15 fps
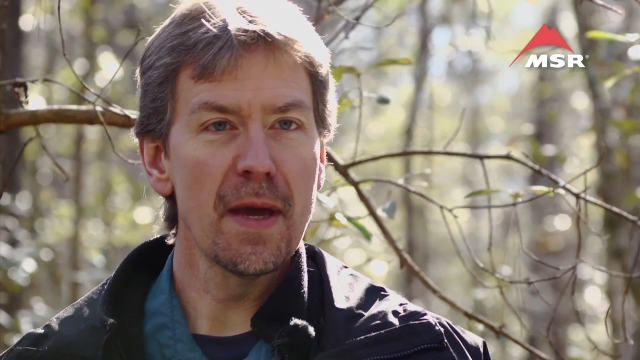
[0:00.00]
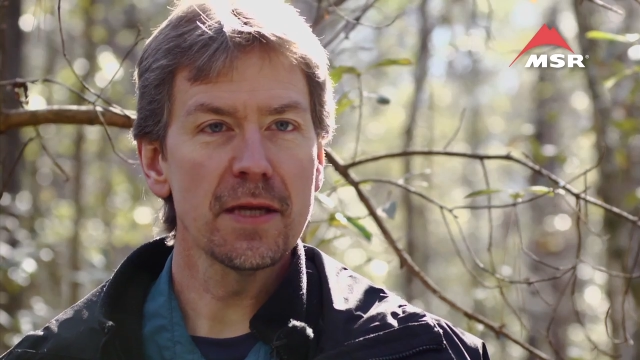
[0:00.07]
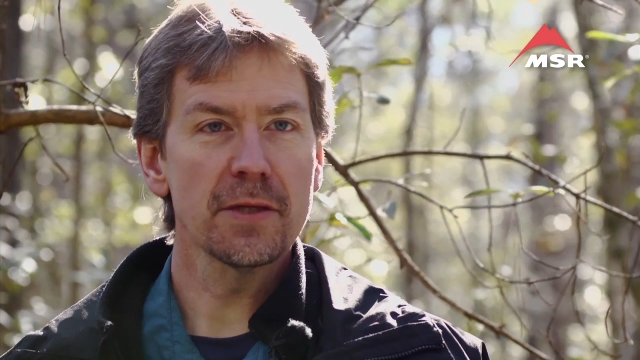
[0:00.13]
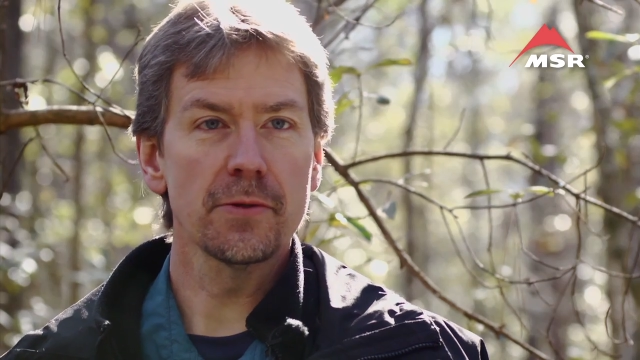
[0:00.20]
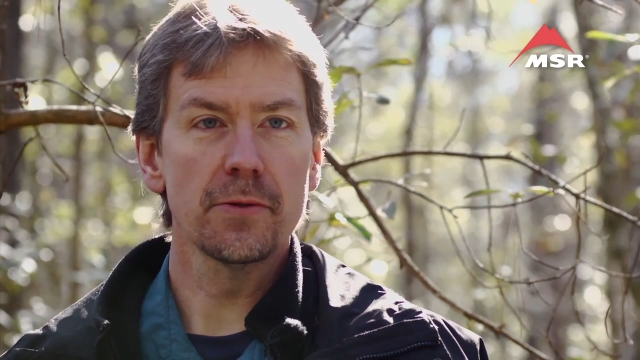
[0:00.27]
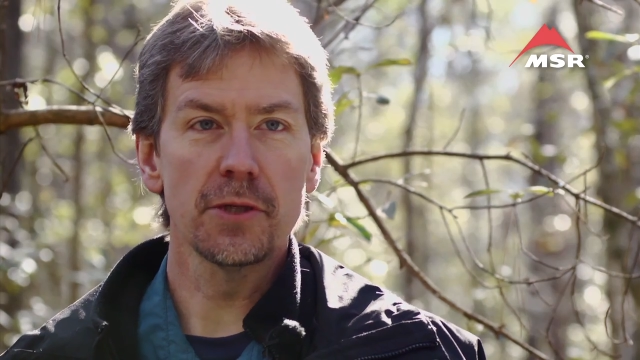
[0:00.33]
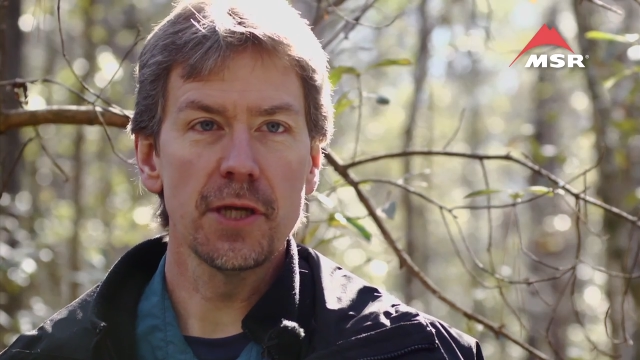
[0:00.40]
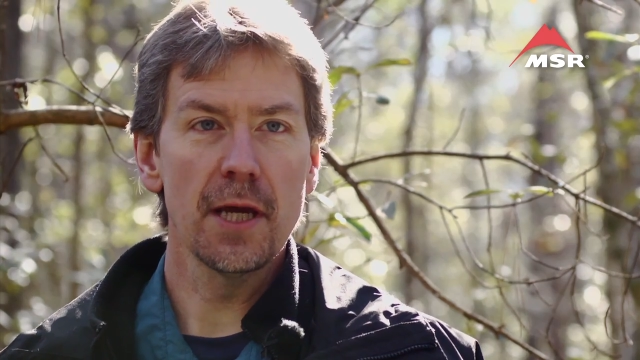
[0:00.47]
a
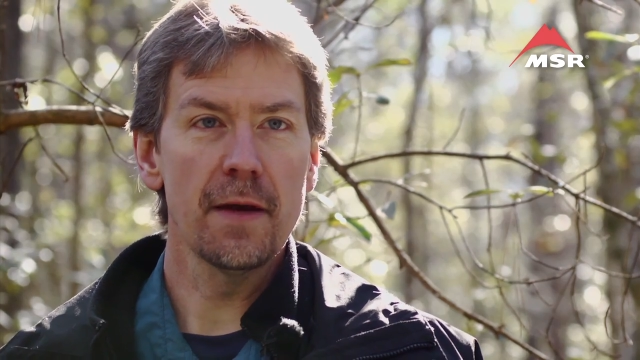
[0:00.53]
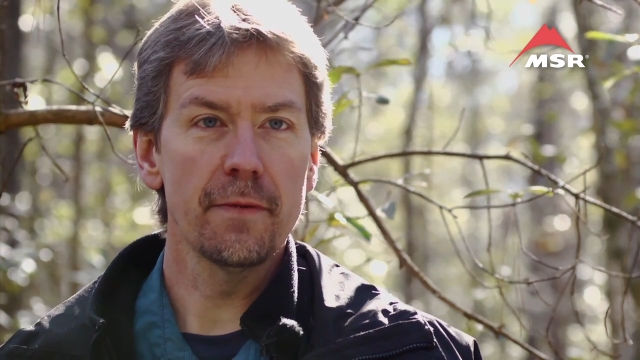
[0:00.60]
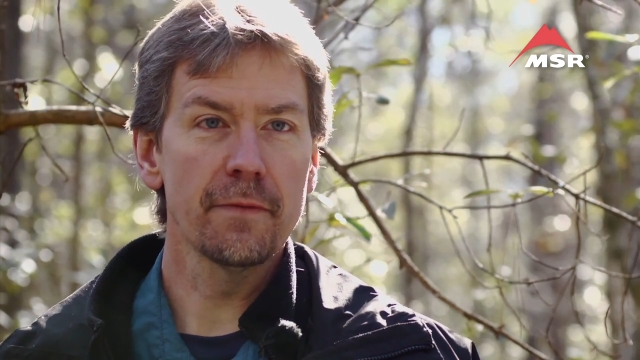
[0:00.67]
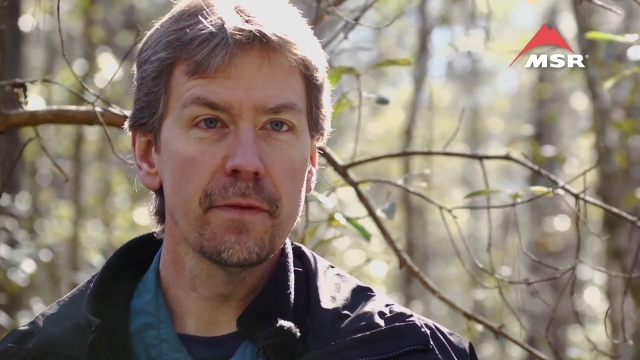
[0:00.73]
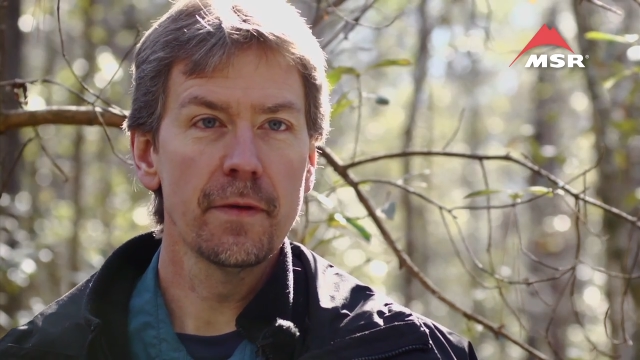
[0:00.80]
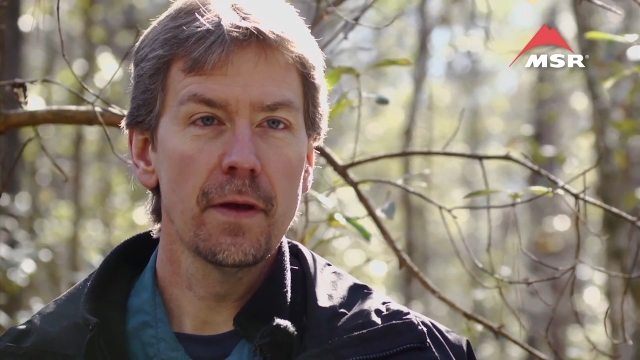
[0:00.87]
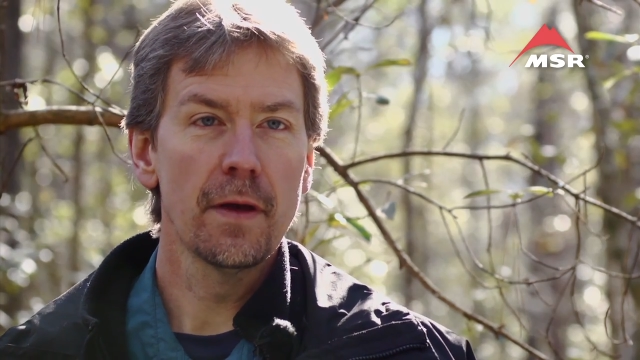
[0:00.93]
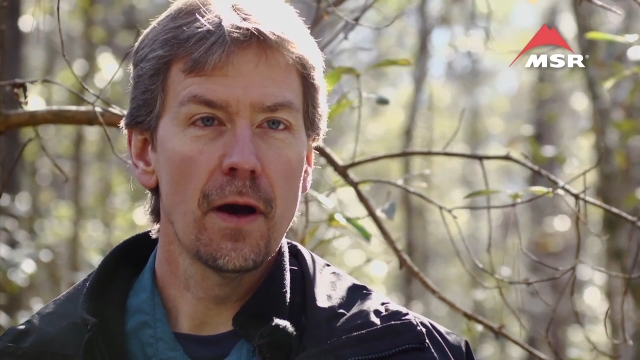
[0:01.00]
master chef
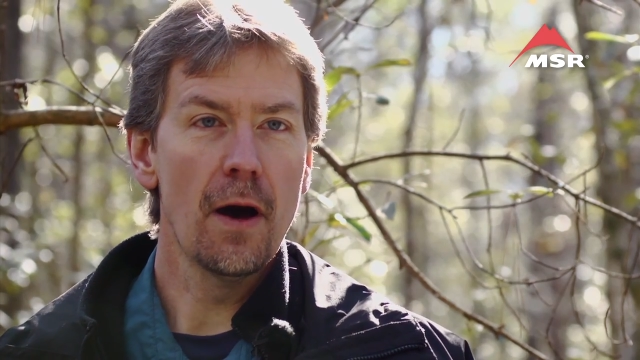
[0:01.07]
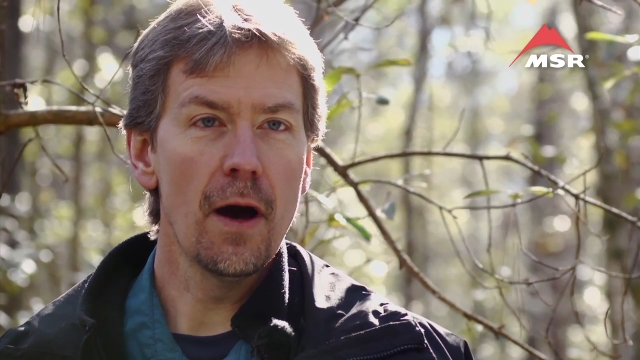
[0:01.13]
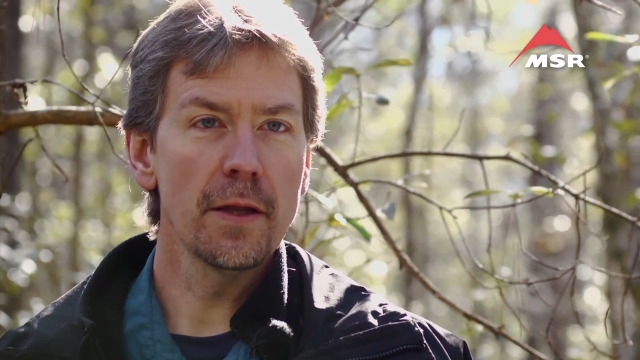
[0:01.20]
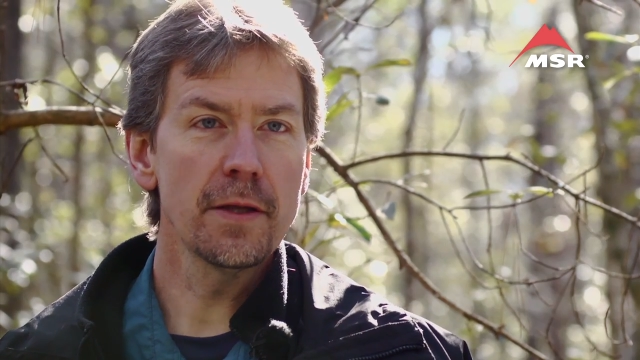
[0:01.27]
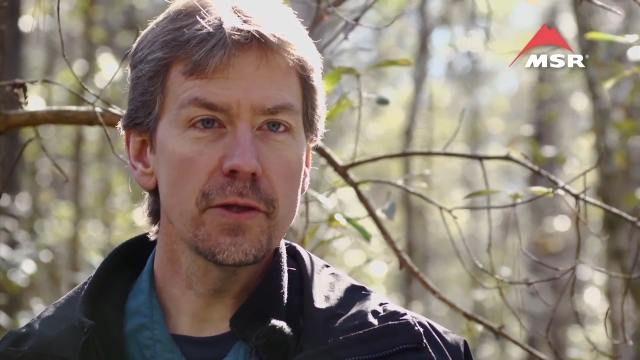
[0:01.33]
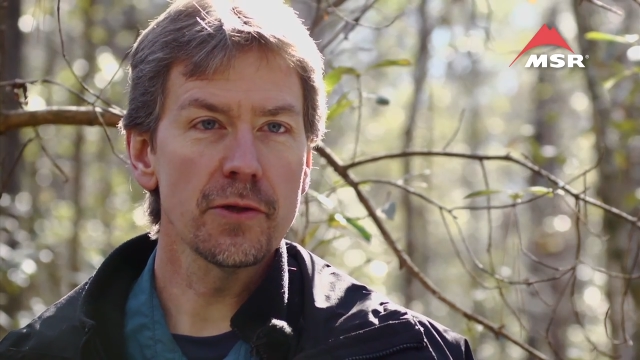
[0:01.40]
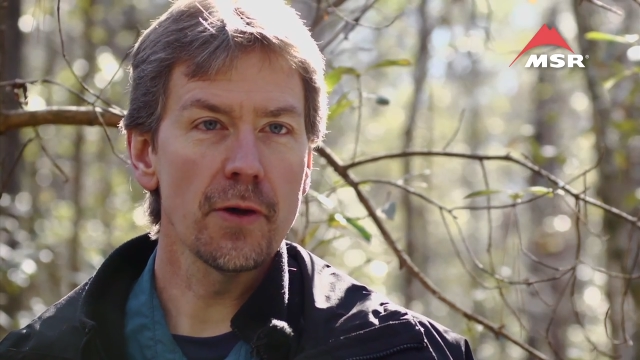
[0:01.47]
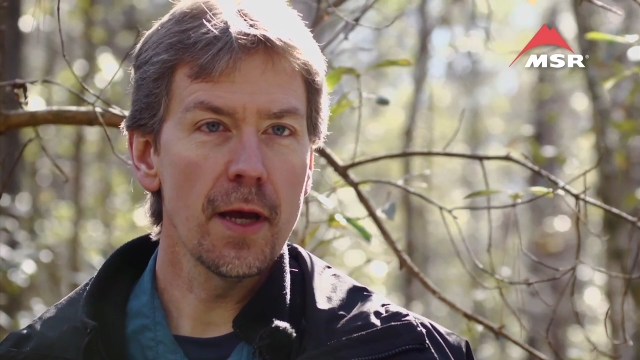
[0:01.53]

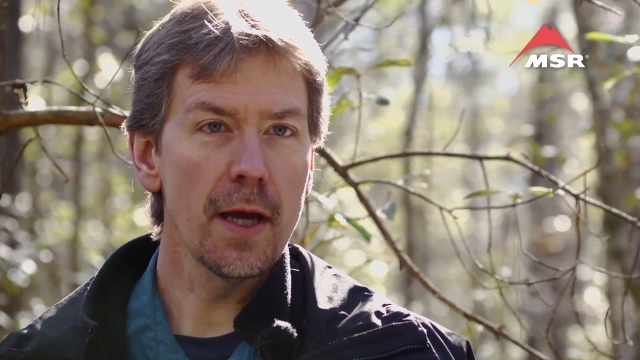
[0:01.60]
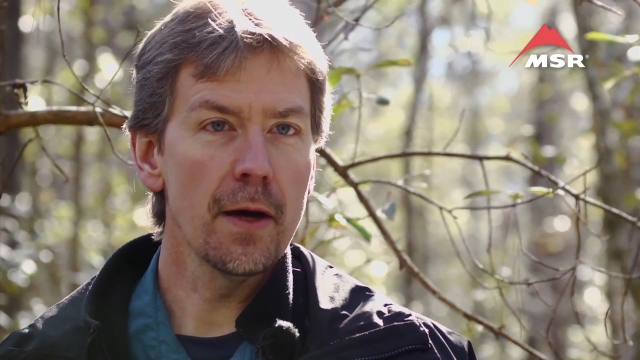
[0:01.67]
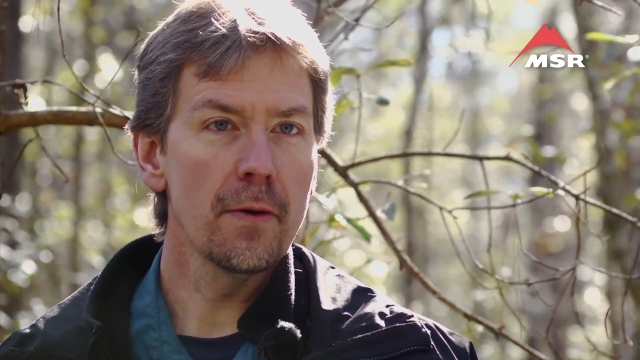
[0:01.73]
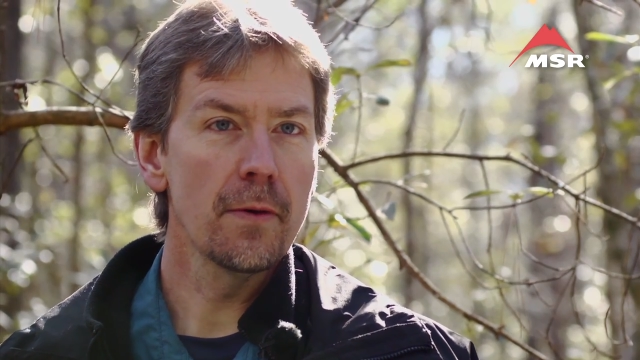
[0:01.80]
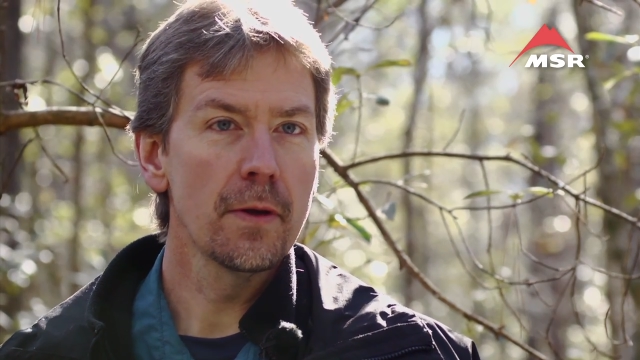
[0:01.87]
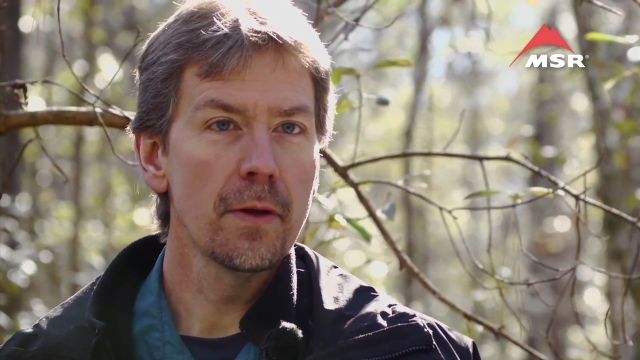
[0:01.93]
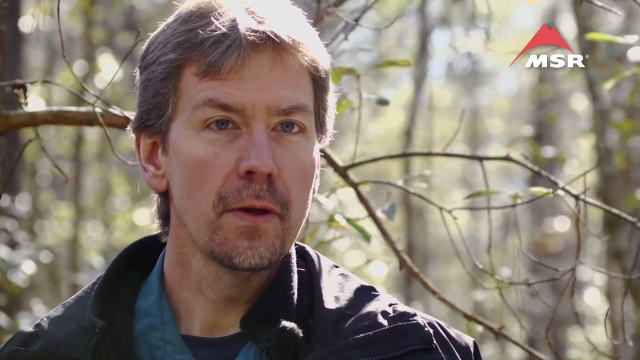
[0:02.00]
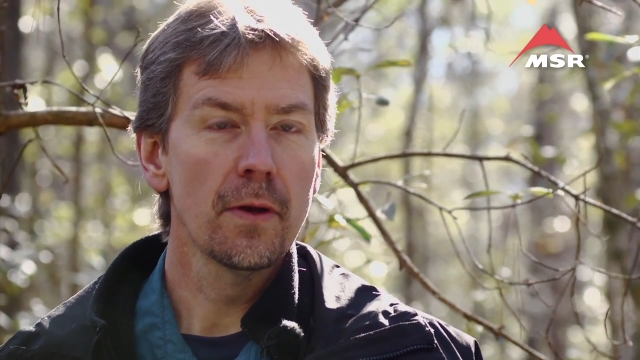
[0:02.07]
on the
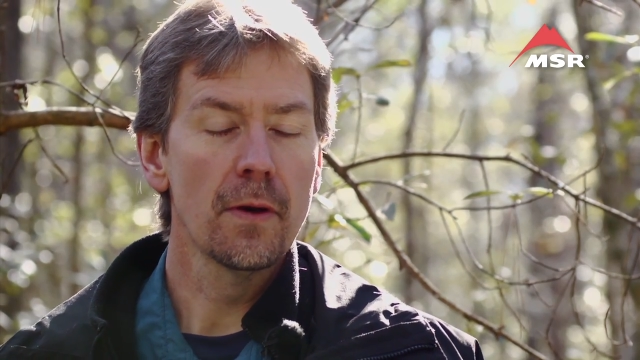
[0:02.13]
trail